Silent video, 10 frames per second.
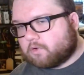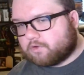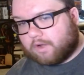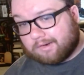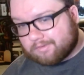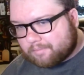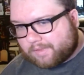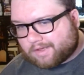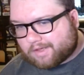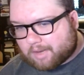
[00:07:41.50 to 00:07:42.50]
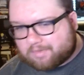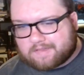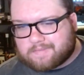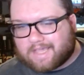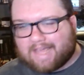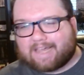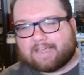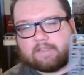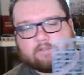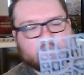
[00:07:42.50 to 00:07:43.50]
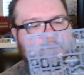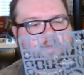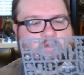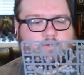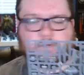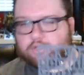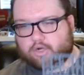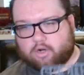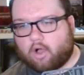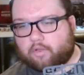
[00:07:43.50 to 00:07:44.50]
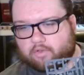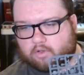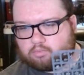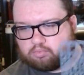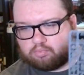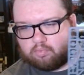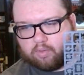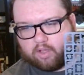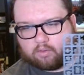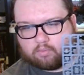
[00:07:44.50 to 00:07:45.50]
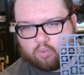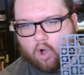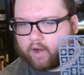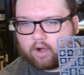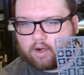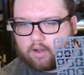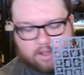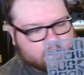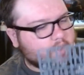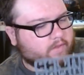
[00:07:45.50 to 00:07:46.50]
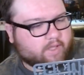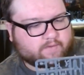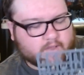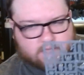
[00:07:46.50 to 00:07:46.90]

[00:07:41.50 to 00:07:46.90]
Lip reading: Shredders from the Adeptus Mechanicus, which are also big walker things.